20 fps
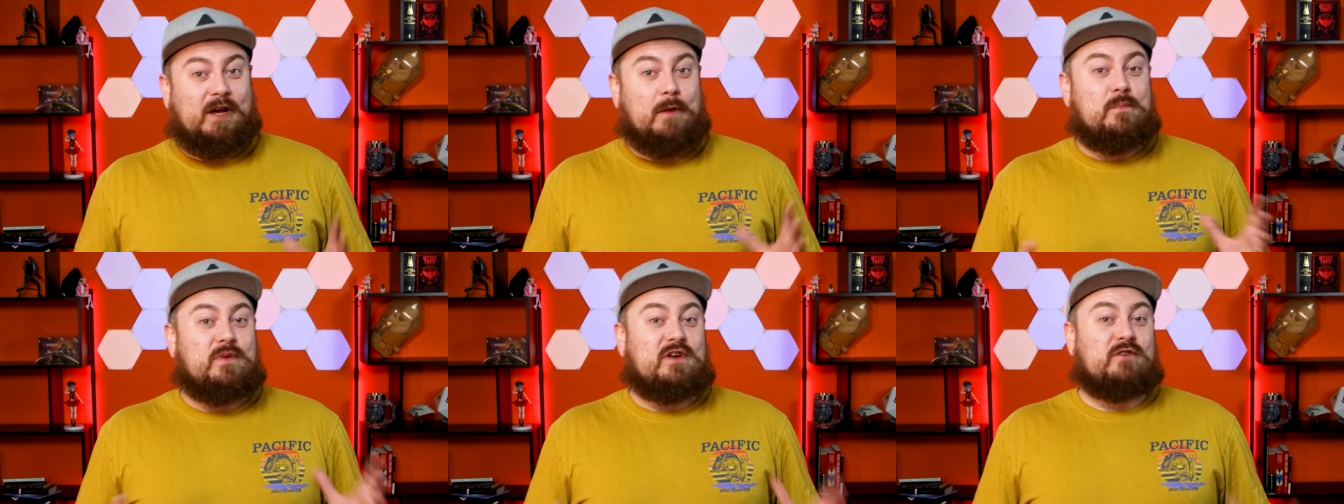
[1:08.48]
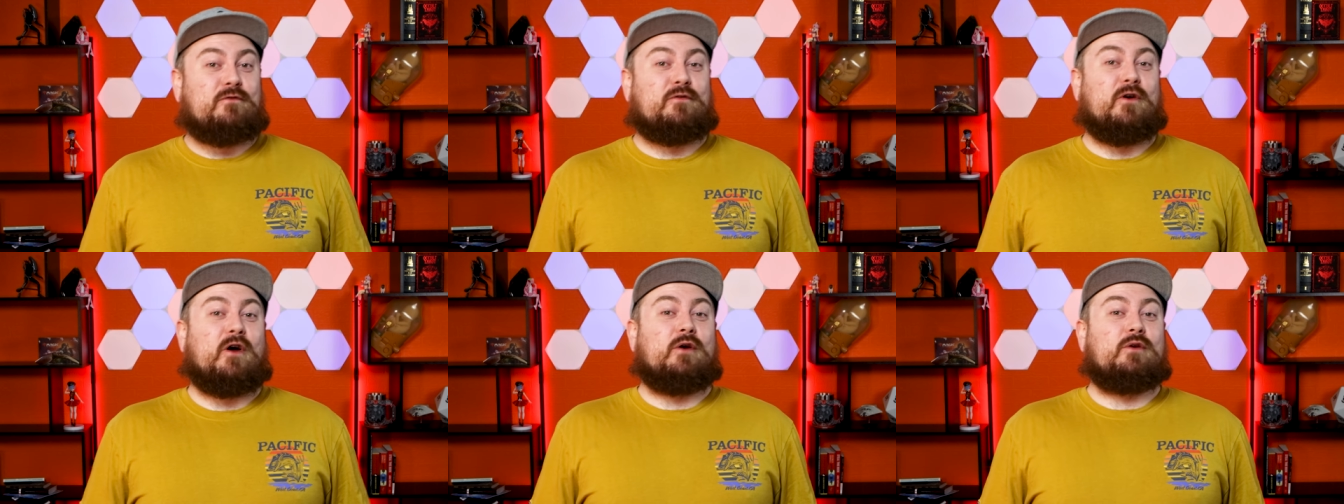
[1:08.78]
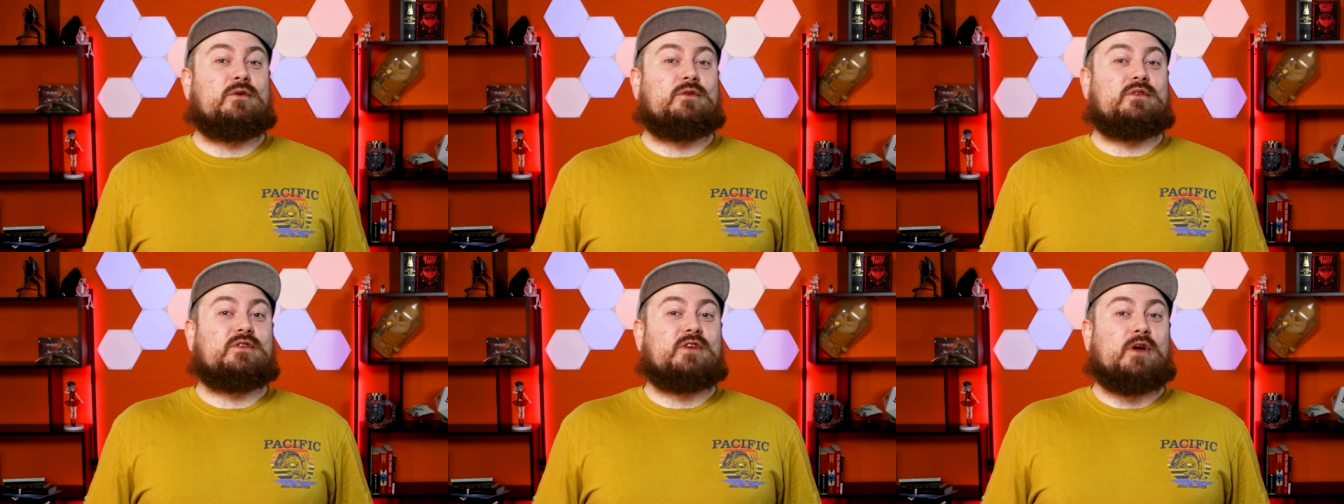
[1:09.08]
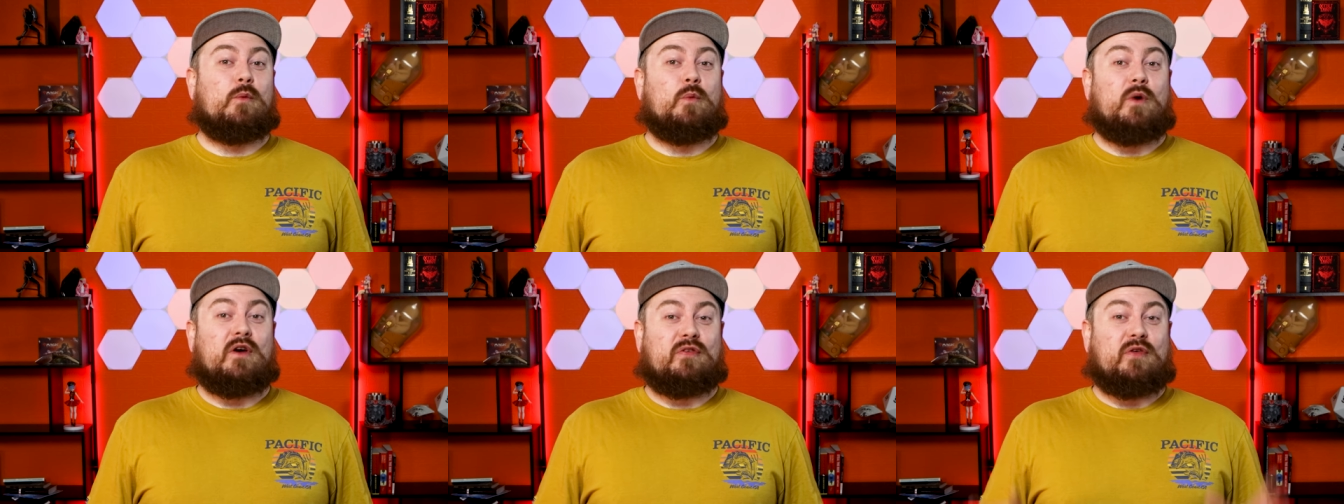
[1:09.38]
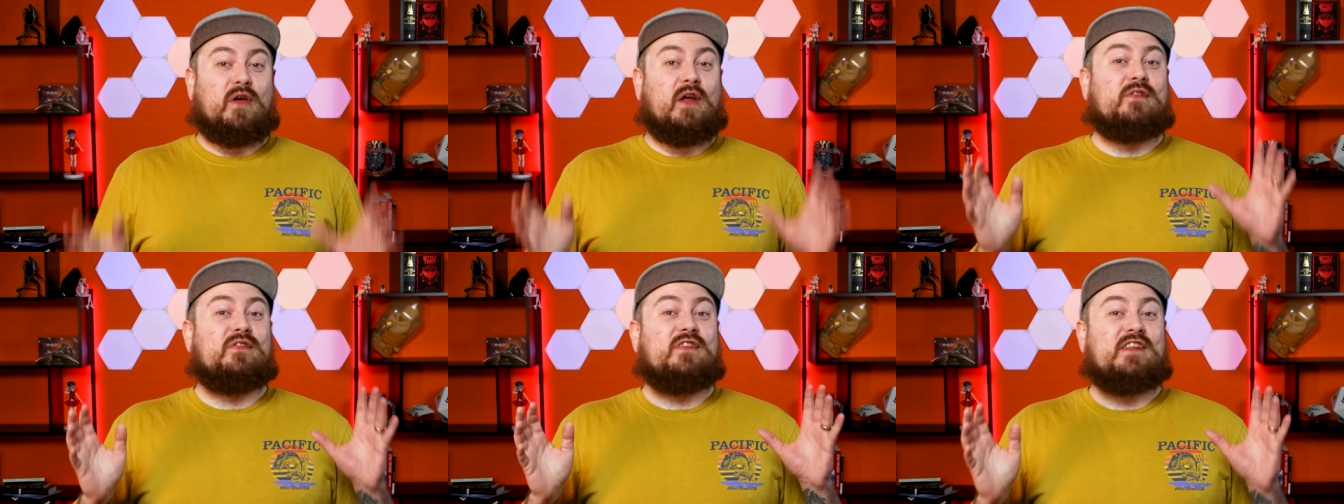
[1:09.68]
can be found
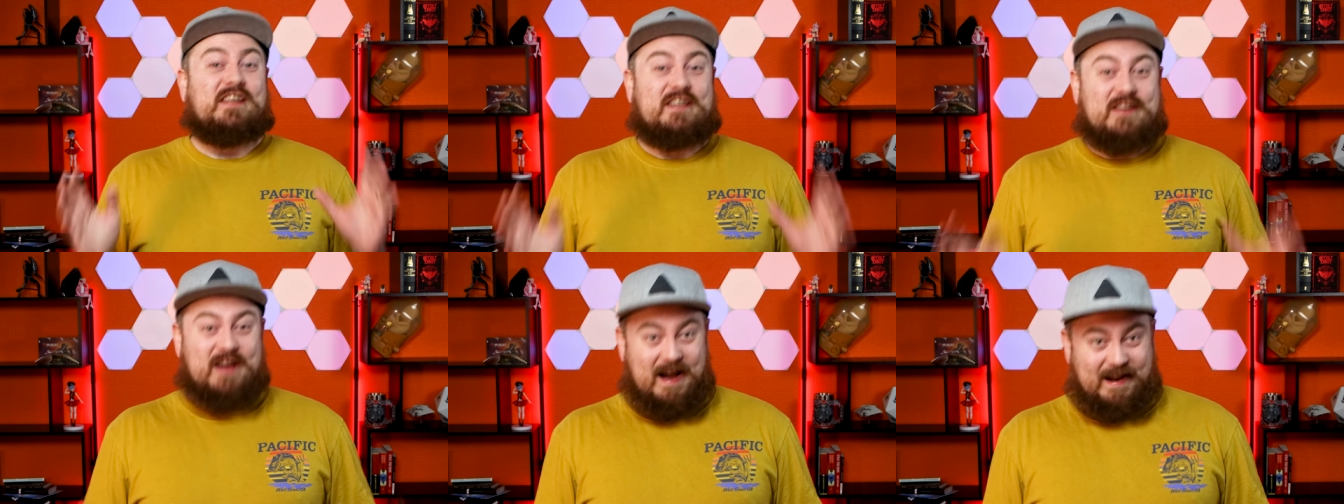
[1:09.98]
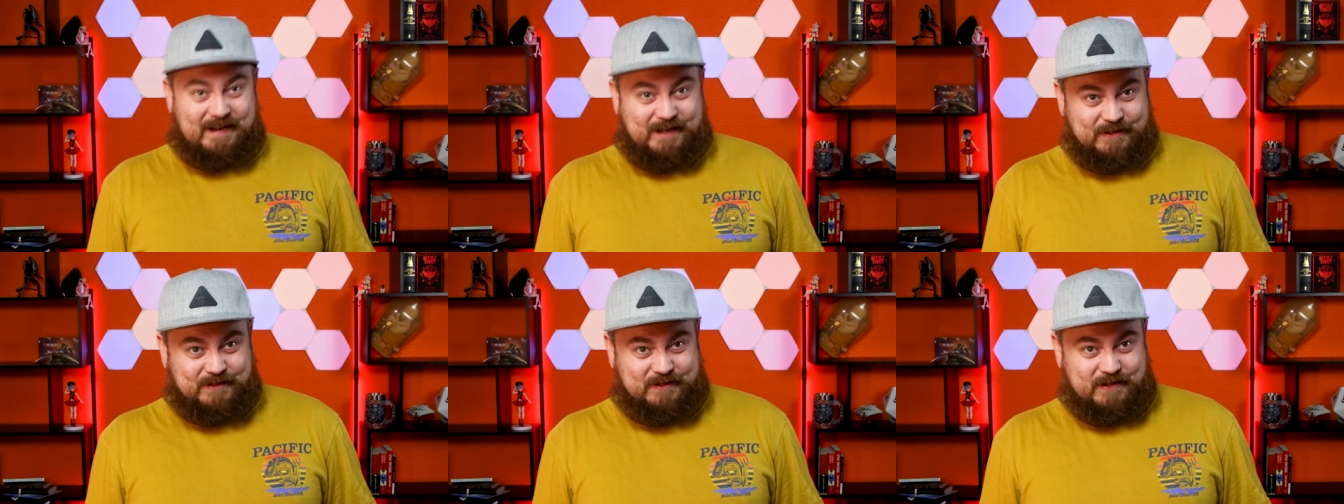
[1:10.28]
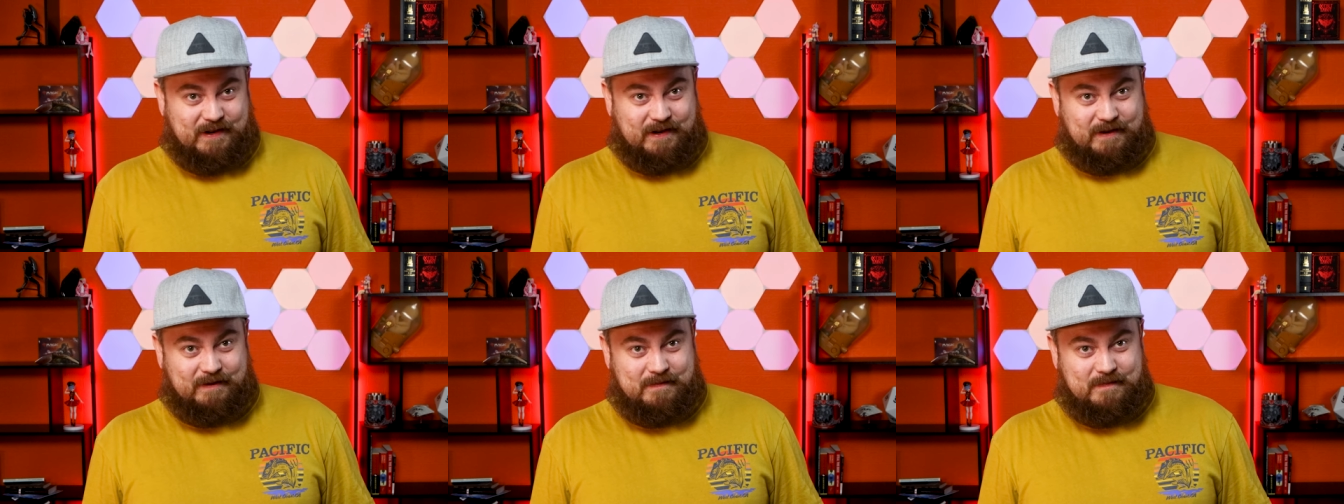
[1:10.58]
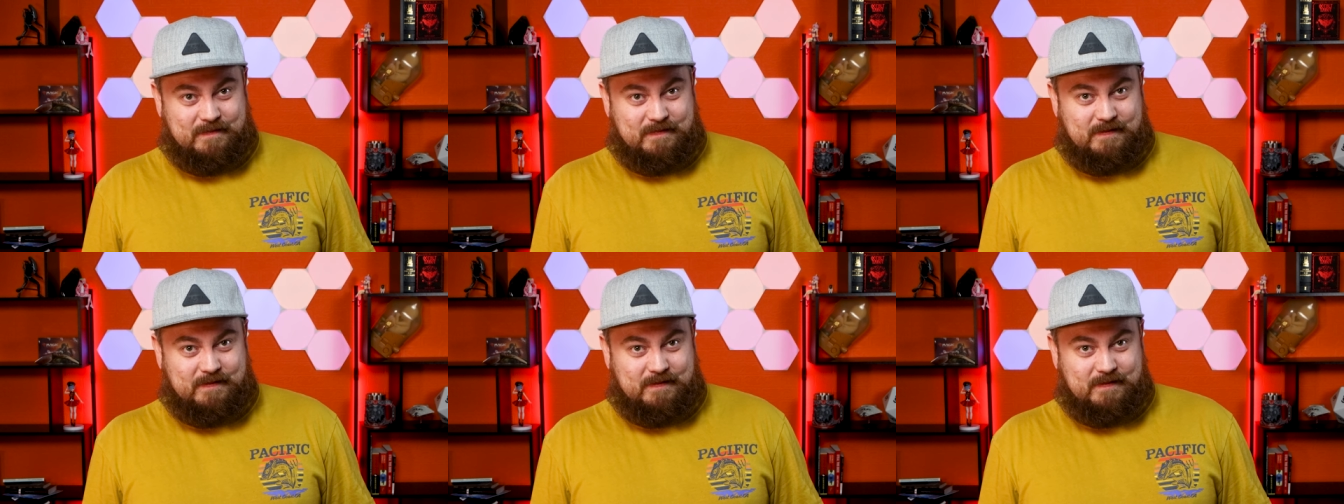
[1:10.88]
within the Yakuza,